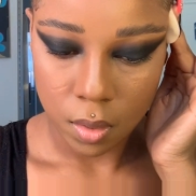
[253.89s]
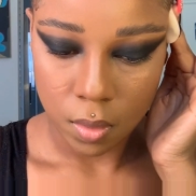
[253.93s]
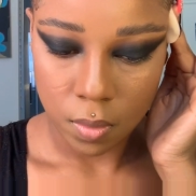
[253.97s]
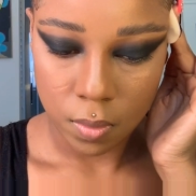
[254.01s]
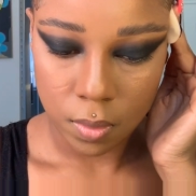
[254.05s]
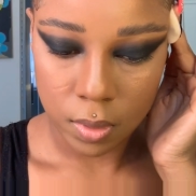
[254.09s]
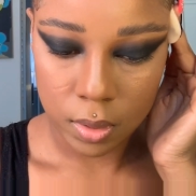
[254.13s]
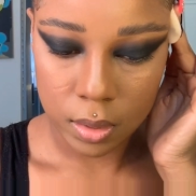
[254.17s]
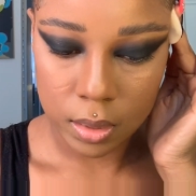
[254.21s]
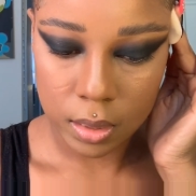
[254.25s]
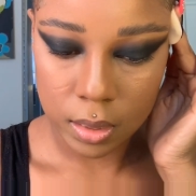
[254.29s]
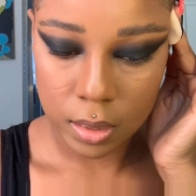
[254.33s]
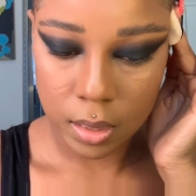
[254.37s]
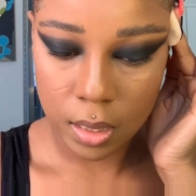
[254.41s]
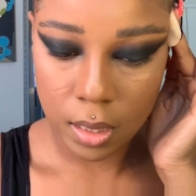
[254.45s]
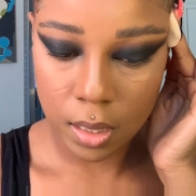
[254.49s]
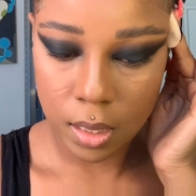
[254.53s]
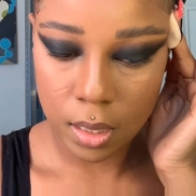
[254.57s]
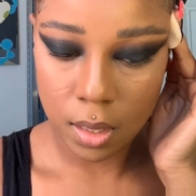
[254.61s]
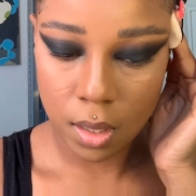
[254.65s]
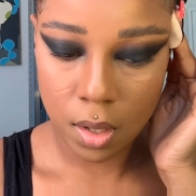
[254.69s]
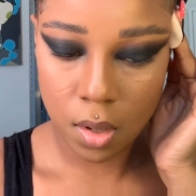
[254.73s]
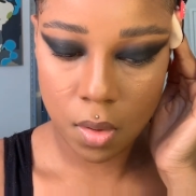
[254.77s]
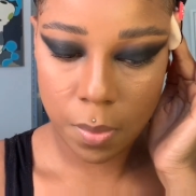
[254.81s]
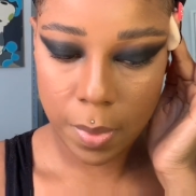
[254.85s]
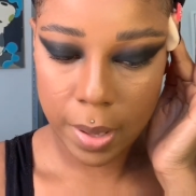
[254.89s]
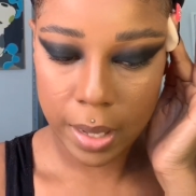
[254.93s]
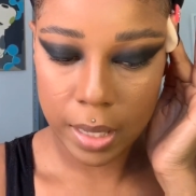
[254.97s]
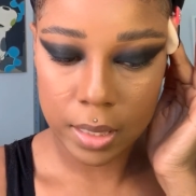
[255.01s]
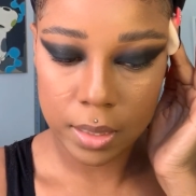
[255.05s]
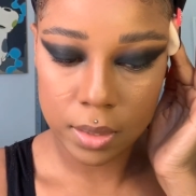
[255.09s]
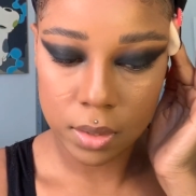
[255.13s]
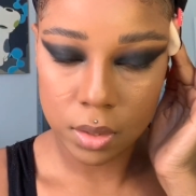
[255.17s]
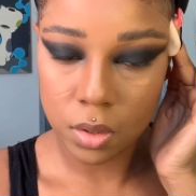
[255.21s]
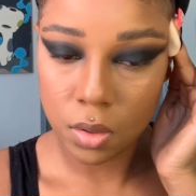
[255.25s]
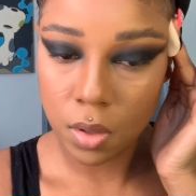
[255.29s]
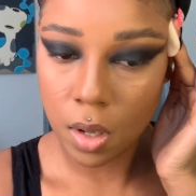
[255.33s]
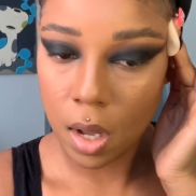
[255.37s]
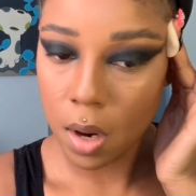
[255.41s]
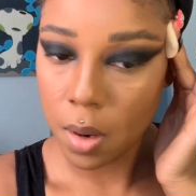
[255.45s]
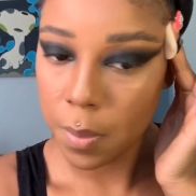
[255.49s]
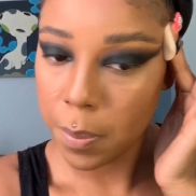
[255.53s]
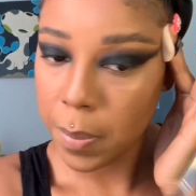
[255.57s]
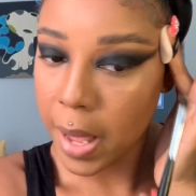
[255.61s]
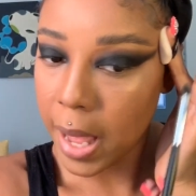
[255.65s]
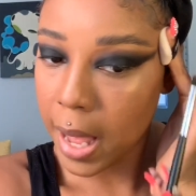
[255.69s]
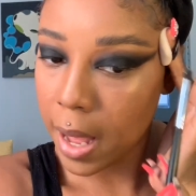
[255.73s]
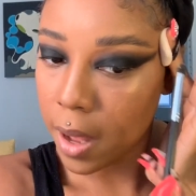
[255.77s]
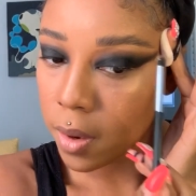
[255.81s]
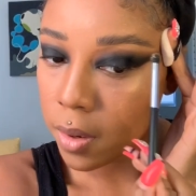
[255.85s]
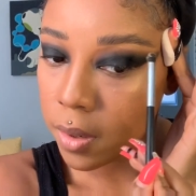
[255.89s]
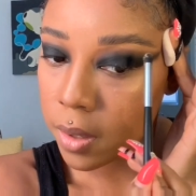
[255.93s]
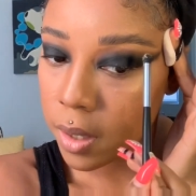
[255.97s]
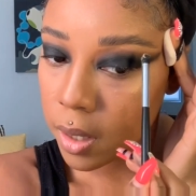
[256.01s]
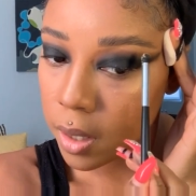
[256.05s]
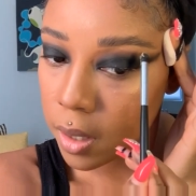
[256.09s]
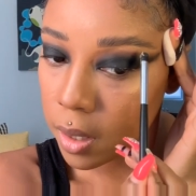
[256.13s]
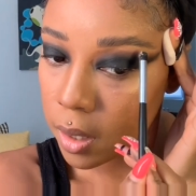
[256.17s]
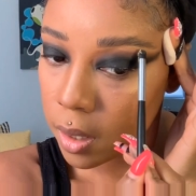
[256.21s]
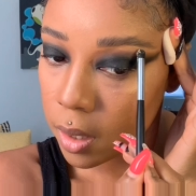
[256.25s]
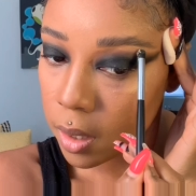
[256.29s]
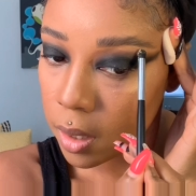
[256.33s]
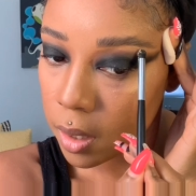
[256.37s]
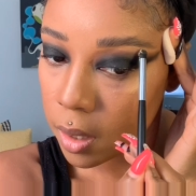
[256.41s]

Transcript: Once again, go back into our powder.